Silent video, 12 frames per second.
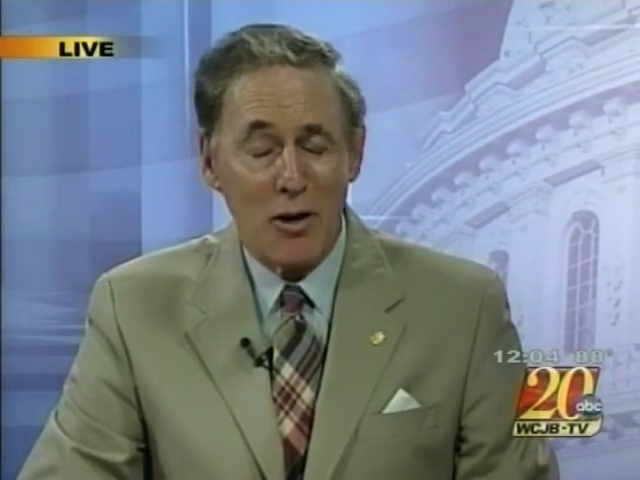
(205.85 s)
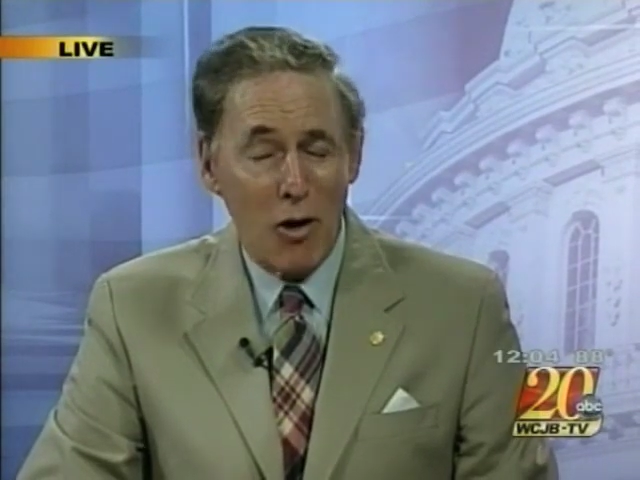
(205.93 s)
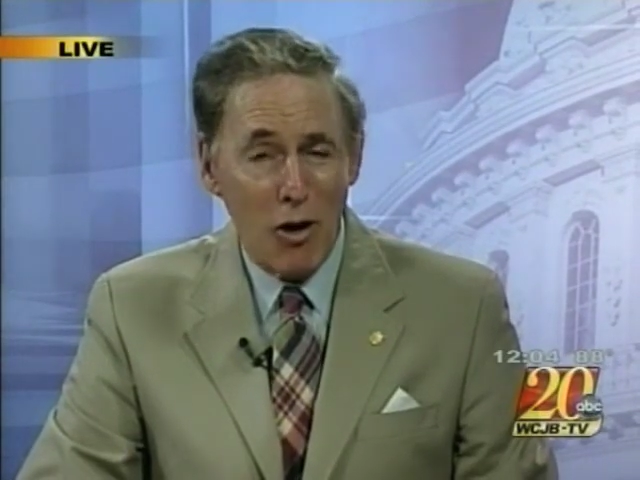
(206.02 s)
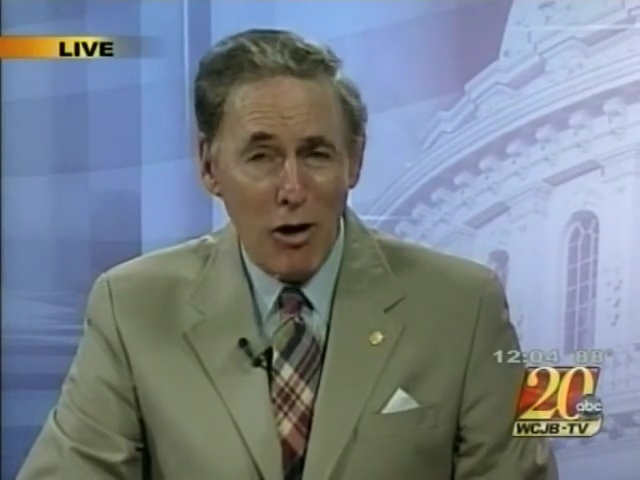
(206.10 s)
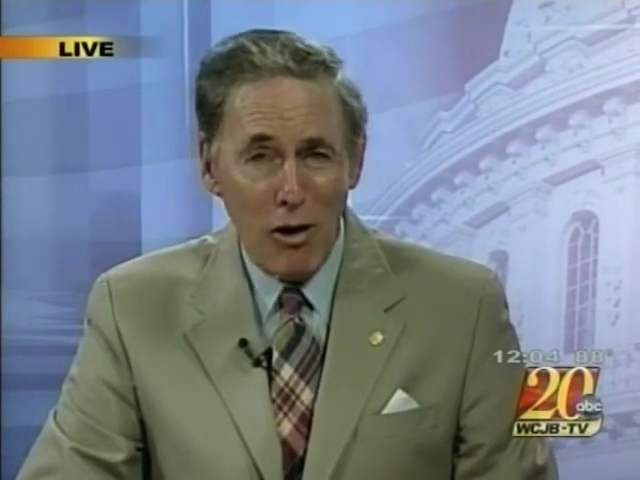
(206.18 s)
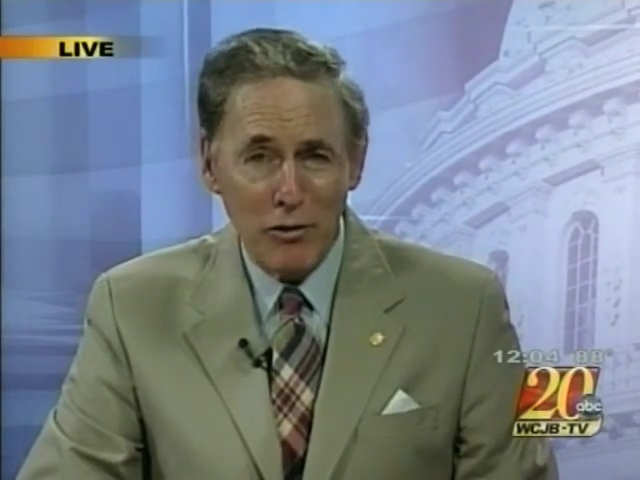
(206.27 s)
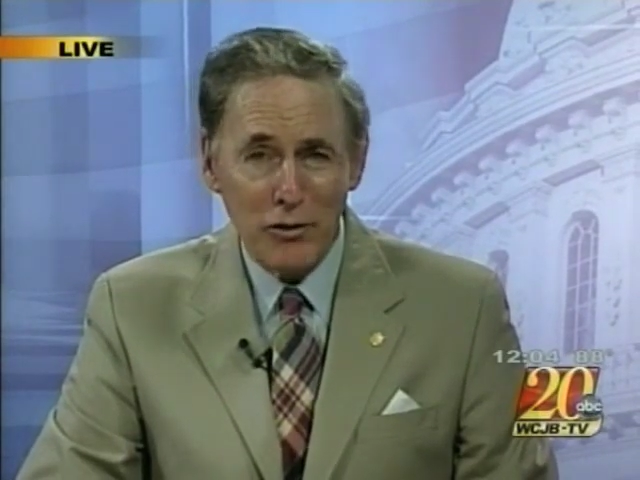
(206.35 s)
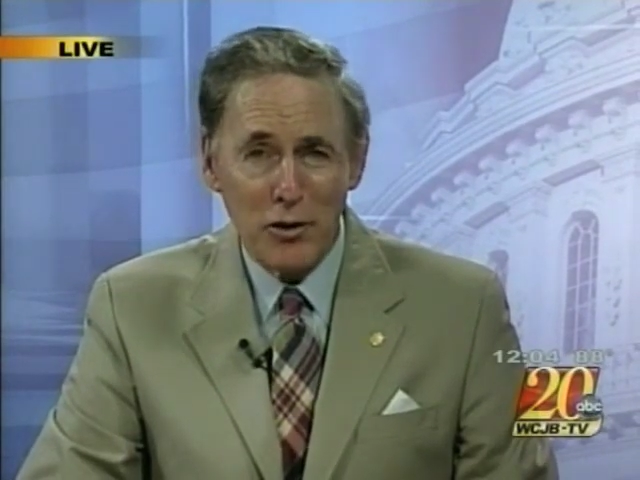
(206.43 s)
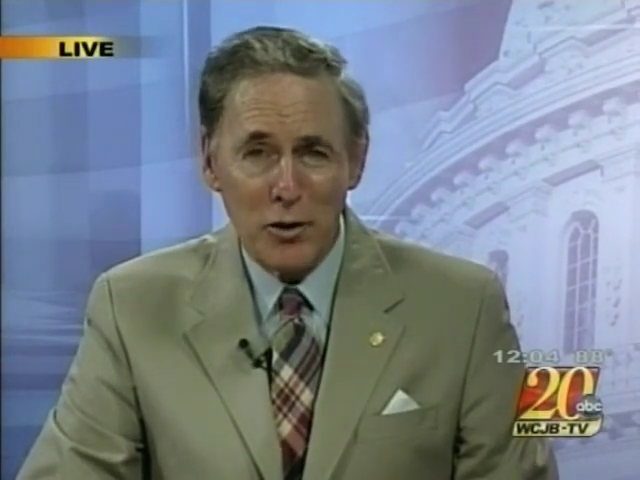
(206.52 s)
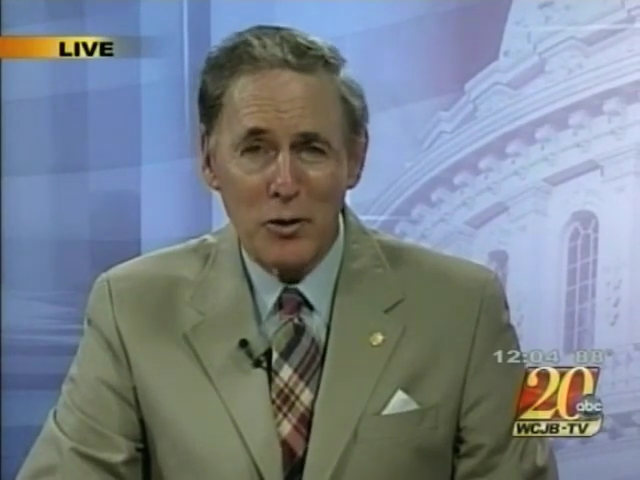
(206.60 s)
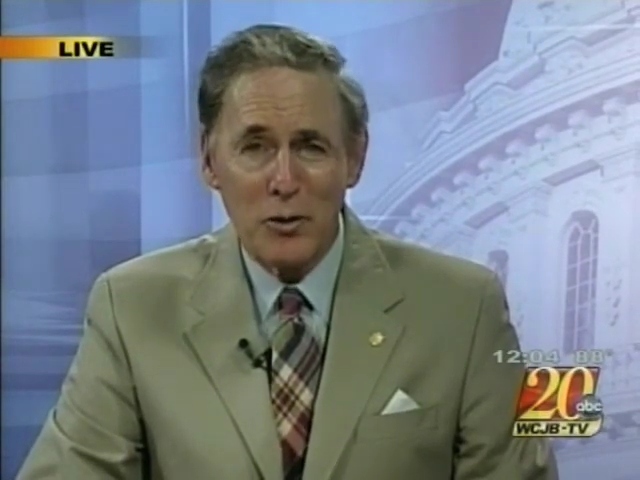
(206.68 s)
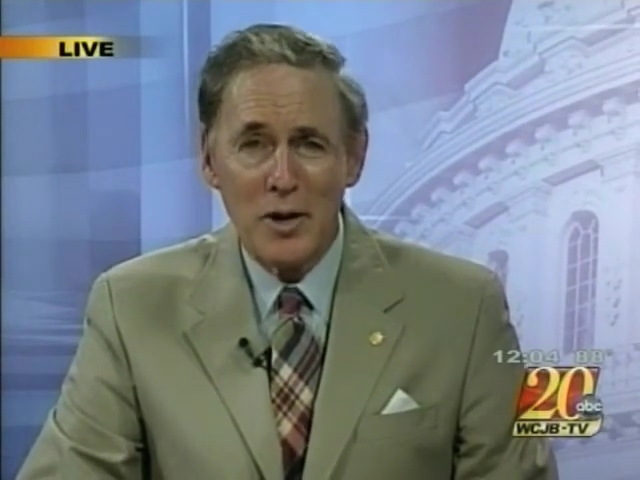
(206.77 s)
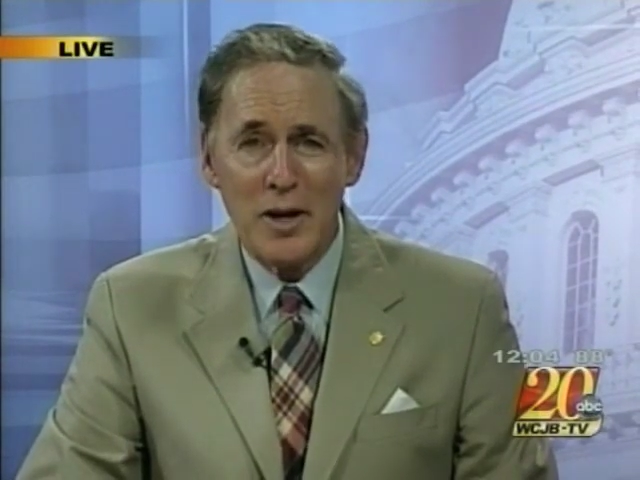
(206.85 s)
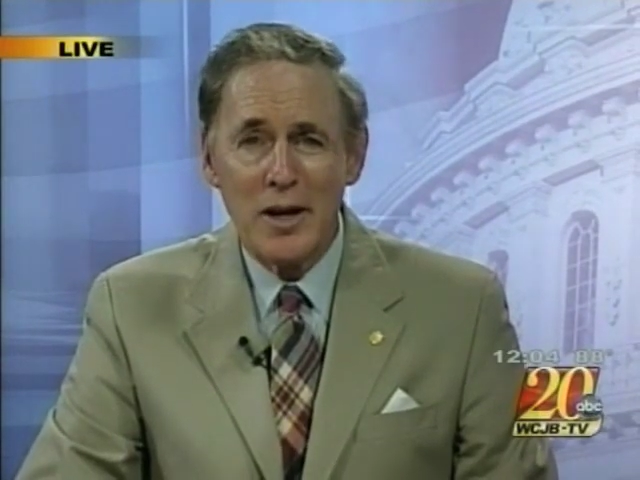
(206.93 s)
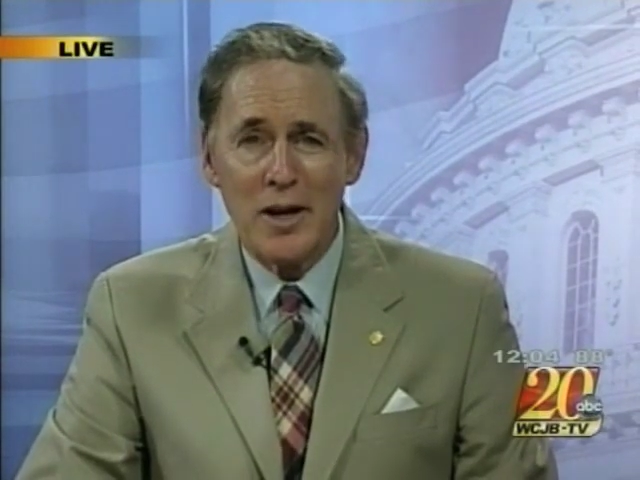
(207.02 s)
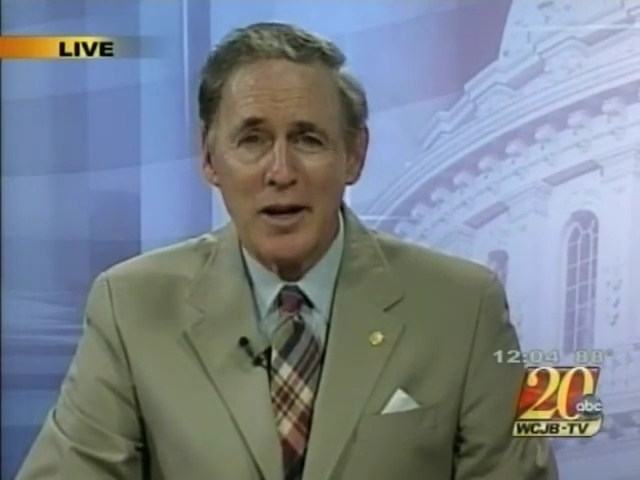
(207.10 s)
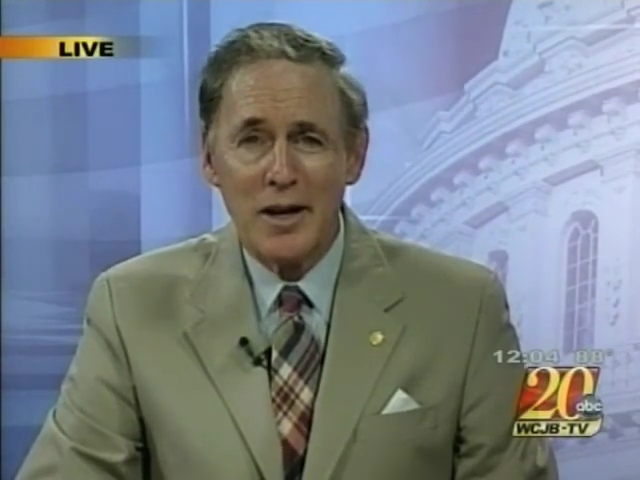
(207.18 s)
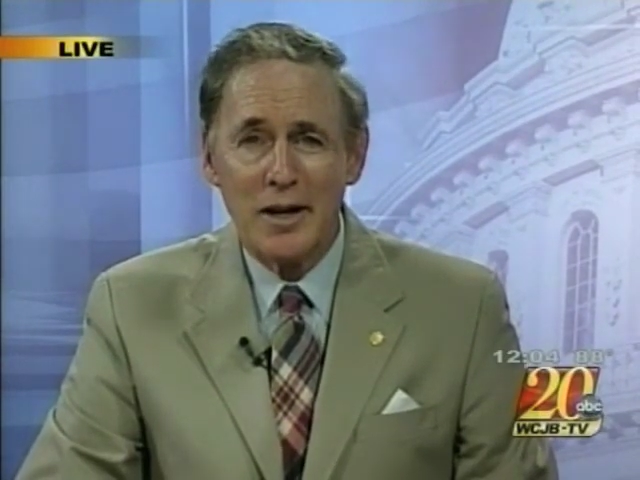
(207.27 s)
also
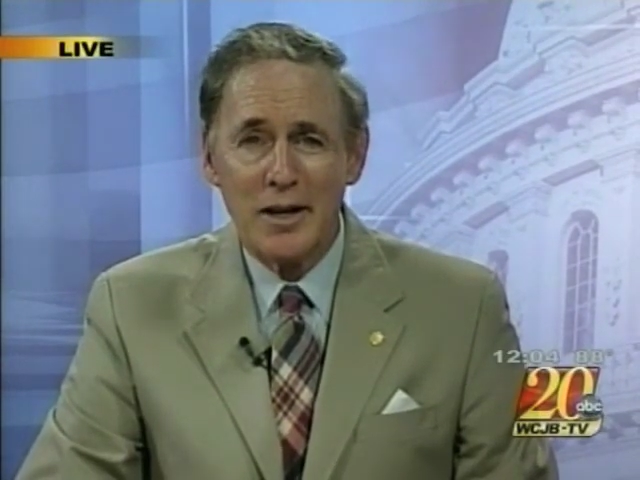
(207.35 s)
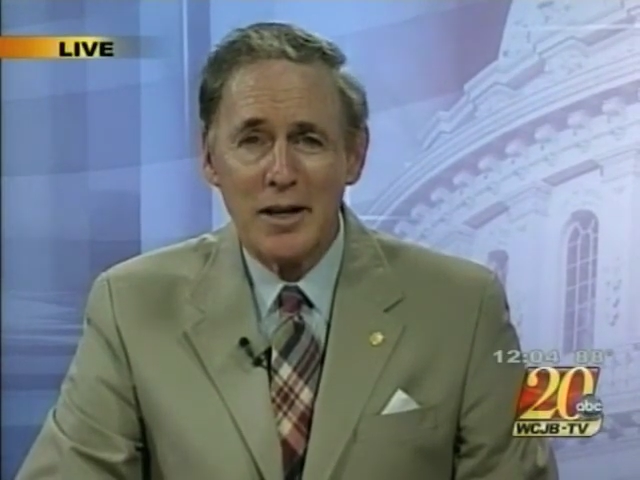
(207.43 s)
uh,